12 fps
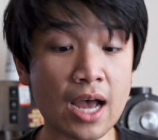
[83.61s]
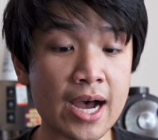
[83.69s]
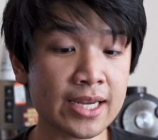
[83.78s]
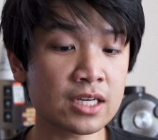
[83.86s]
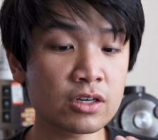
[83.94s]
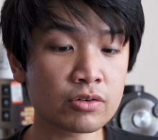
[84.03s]

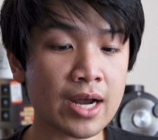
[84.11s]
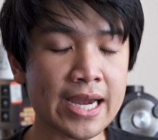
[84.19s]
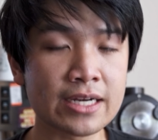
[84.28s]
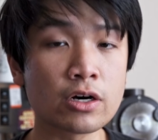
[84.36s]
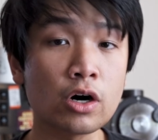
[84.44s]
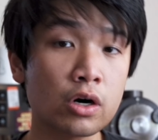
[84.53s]
I can
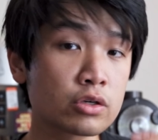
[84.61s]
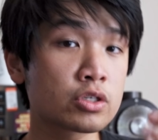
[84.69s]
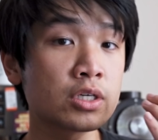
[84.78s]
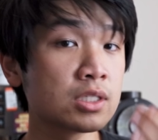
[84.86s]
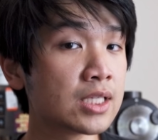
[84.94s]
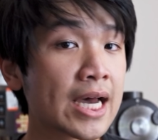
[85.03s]
grind
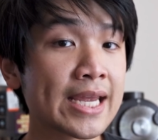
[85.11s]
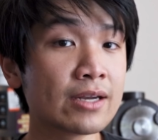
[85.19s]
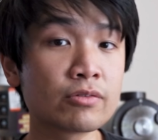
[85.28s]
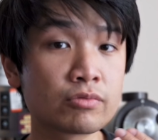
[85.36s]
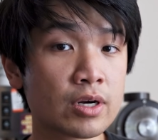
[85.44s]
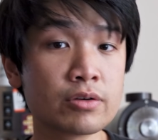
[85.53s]
ultra
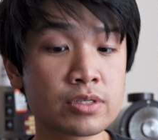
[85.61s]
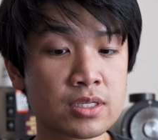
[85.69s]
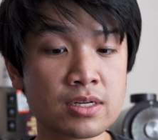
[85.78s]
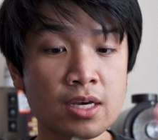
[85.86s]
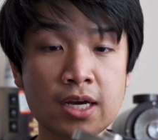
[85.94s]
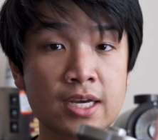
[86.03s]
light
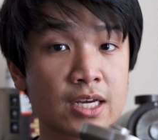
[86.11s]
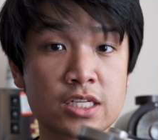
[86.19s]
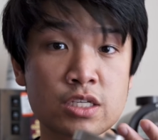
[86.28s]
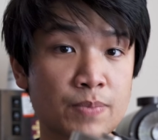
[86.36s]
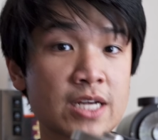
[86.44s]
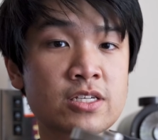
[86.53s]
roast
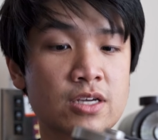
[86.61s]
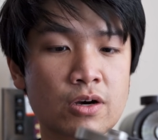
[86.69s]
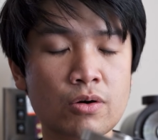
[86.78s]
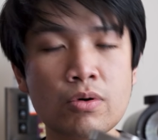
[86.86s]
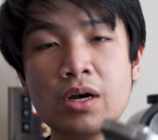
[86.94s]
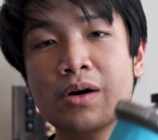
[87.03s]

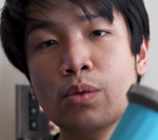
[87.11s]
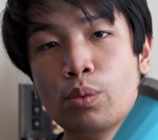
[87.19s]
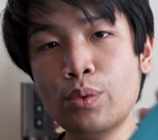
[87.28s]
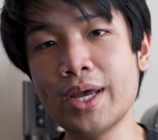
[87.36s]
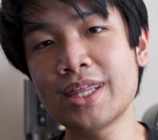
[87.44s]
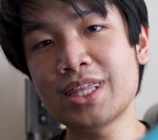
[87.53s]
espresso
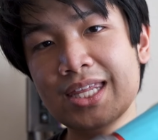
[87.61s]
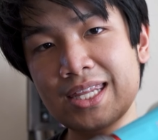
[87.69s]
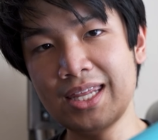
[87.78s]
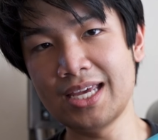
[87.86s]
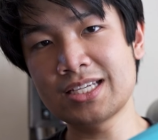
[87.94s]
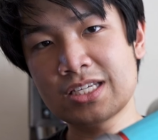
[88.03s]
with
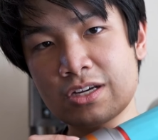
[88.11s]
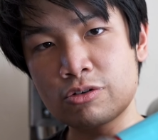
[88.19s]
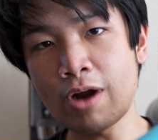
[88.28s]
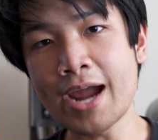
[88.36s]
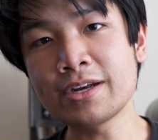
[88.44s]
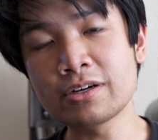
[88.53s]
this
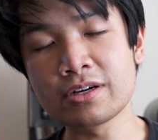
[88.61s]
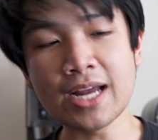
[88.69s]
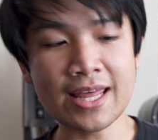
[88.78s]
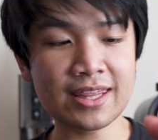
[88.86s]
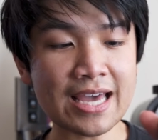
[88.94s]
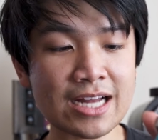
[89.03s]
grinder.
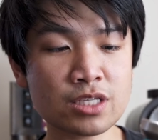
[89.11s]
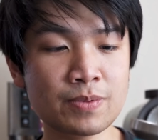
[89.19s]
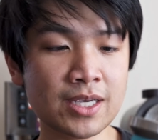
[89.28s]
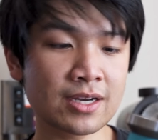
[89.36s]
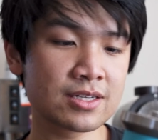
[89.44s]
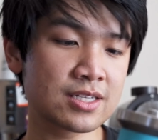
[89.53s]
And that's
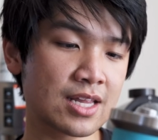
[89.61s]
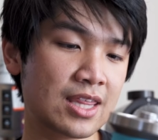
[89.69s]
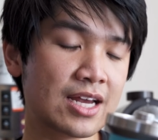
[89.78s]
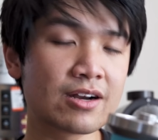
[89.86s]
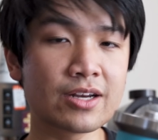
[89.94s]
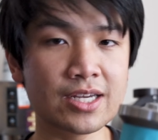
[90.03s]
because
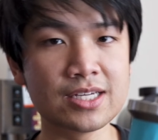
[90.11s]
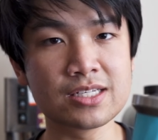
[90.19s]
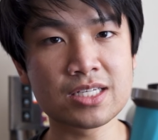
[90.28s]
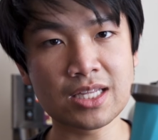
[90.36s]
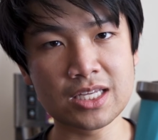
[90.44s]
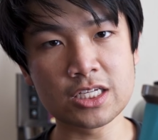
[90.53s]
there
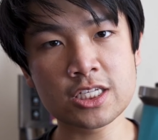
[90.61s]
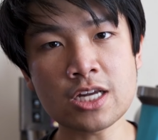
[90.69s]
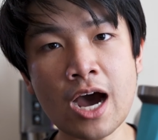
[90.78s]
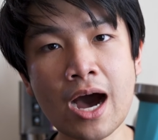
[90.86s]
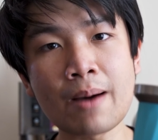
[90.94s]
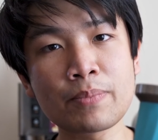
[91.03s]
is this
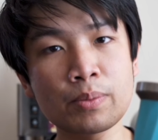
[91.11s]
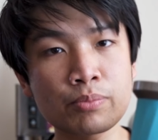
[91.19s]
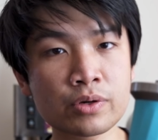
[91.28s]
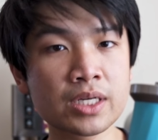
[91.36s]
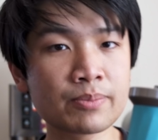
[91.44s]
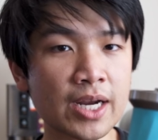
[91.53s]
top
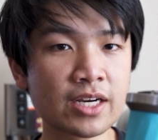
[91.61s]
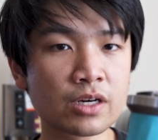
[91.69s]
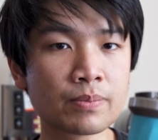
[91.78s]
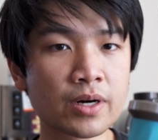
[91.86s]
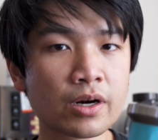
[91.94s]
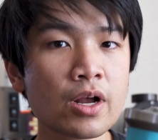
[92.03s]

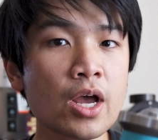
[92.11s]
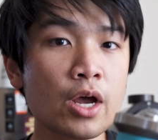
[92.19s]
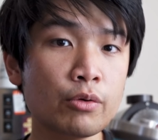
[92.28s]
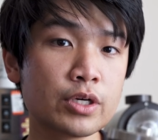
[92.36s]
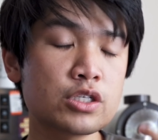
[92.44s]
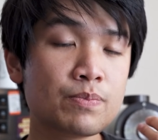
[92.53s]
pre-breaker burr,
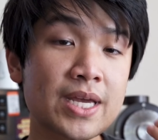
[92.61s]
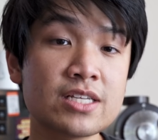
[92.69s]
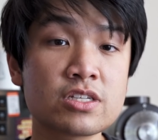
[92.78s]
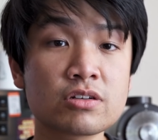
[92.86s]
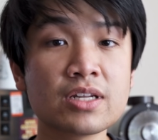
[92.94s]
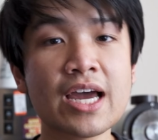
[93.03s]
which
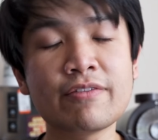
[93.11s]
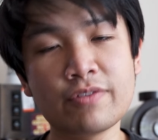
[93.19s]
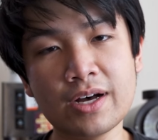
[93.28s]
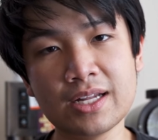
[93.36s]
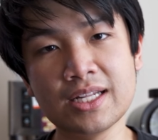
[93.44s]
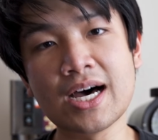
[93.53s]
makes your life
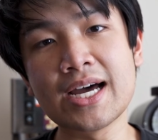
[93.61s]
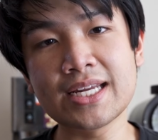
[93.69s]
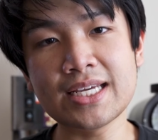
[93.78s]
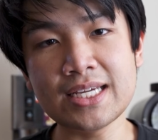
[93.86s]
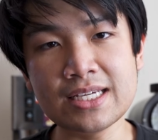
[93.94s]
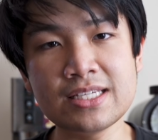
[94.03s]
a lot
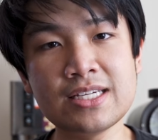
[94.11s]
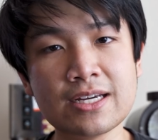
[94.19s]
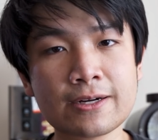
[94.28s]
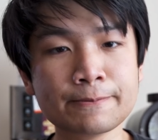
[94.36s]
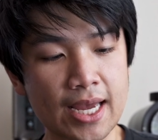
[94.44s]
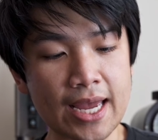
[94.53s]

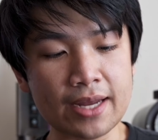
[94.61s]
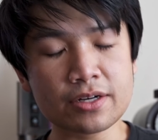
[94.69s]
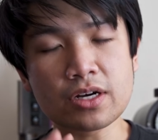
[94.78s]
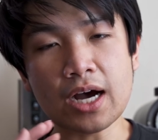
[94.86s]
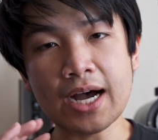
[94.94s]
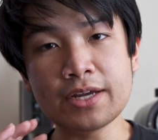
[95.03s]
easier.
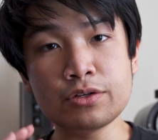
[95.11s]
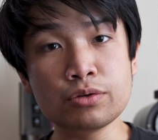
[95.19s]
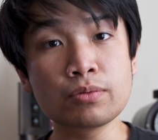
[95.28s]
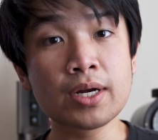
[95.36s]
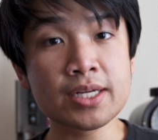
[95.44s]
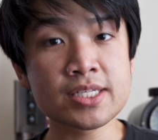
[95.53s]
And I
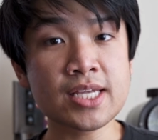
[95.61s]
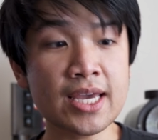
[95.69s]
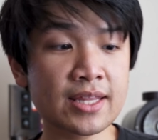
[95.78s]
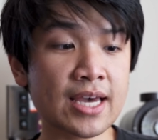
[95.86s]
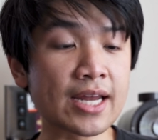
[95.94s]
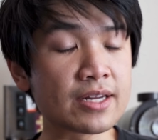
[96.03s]
do want to
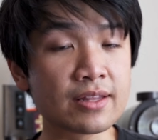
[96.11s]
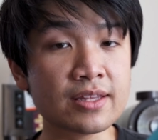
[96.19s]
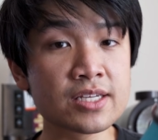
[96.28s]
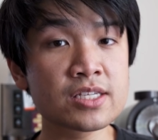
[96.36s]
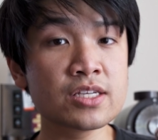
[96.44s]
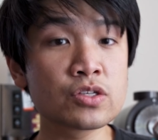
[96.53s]
say that
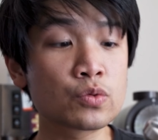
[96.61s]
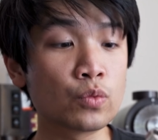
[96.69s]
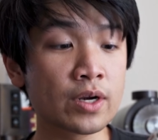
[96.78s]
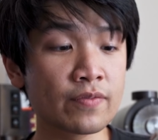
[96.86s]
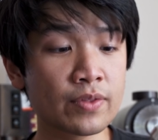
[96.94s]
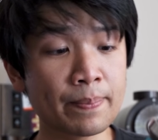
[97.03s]
this is
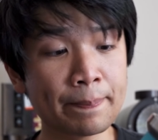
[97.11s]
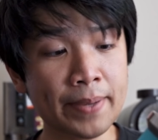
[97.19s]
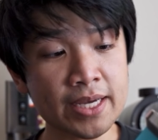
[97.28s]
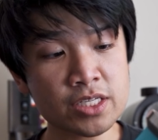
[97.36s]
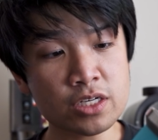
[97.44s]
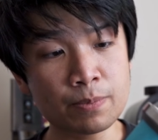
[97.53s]
one of the
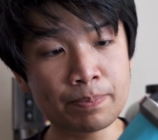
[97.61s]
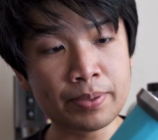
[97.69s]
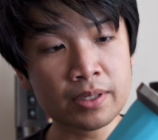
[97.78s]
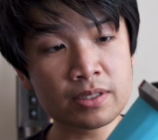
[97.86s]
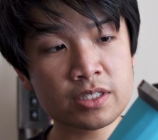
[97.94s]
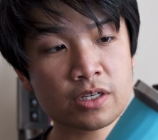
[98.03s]
best
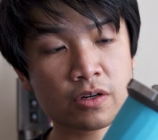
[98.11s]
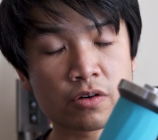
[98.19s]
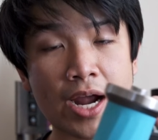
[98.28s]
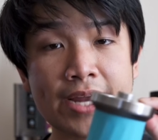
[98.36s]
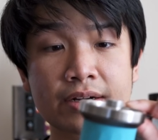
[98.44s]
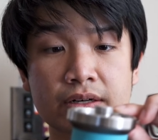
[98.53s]
built
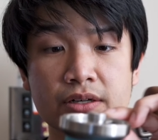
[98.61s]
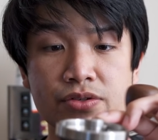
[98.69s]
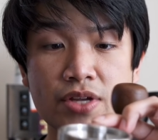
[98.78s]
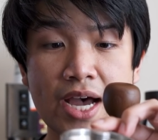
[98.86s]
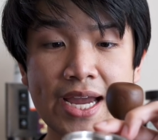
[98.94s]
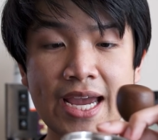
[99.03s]

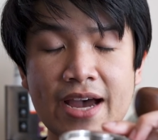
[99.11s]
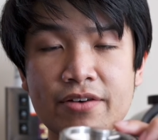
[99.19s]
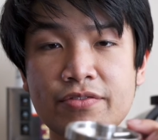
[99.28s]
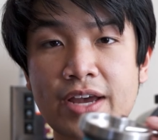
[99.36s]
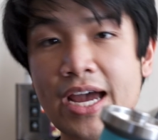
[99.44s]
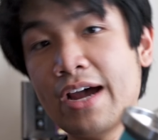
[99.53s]
grinders I
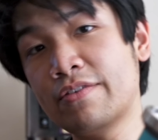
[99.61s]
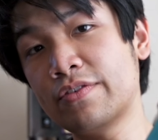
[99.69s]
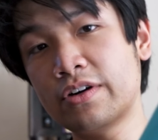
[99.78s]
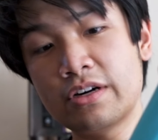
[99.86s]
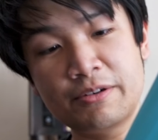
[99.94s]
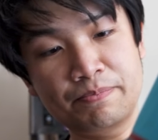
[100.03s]
have
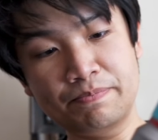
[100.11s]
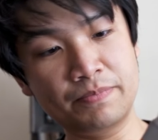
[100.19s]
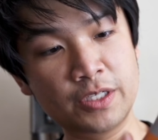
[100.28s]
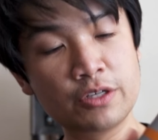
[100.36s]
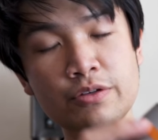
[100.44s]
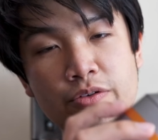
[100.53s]
ever
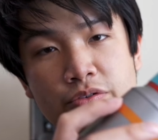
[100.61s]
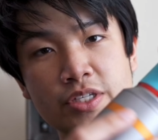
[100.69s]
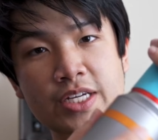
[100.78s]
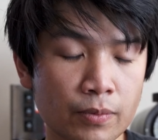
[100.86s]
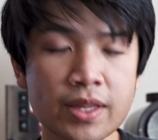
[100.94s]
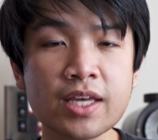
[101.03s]

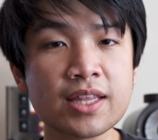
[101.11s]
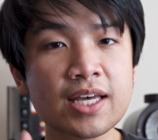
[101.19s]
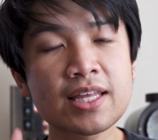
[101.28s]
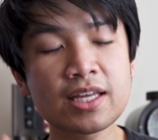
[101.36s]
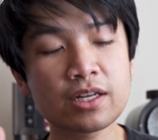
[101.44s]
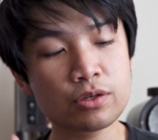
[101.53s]
used. One thing
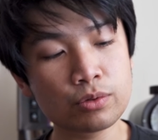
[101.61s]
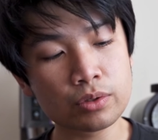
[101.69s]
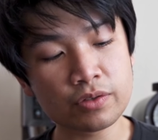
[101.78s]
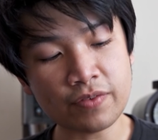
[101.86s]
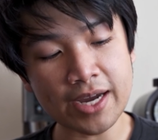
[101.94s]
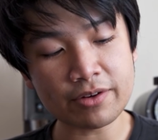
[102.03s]
that I think you
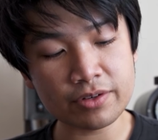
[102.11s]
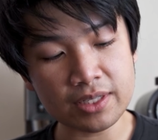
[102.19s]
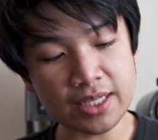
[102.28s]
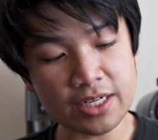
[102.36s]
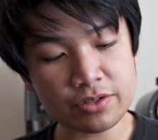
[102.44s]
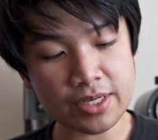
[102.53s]
will find
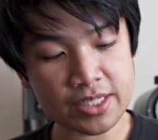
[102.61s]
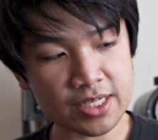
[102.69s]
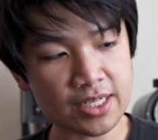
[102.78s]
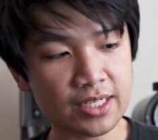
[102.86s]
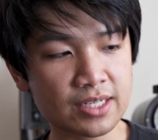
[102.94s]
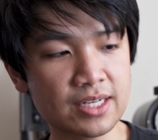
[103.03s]
really
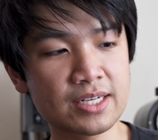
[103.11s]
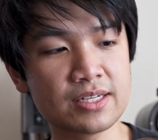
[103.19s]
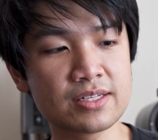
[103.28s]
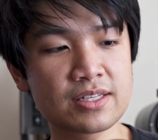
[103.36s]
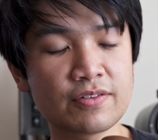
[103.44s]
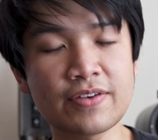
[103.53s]
interesting
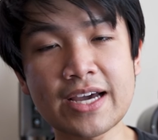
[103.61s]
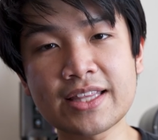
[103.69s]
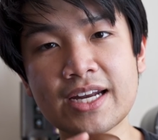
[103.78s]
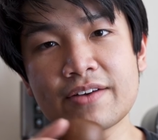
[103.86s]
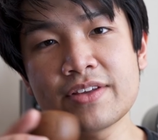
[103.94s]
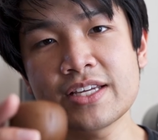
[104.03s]
is the fact
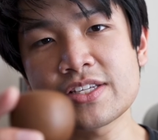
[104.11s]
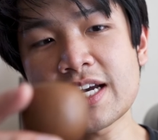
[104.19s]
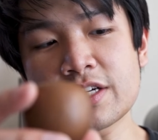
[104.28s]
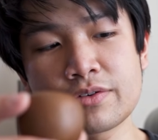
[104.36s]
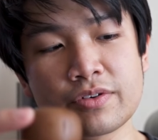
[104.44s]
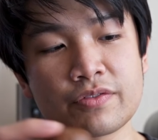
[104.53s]
that everything is
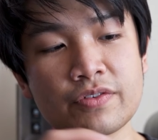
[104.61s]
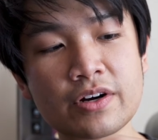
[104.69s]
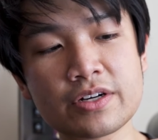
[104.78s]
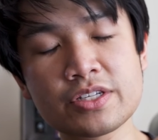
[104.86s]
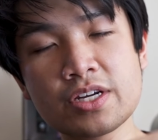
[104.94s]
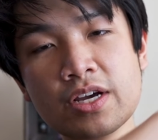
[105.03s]
actually
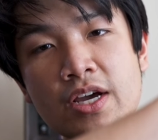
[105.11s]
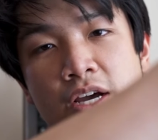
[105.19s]
reversed.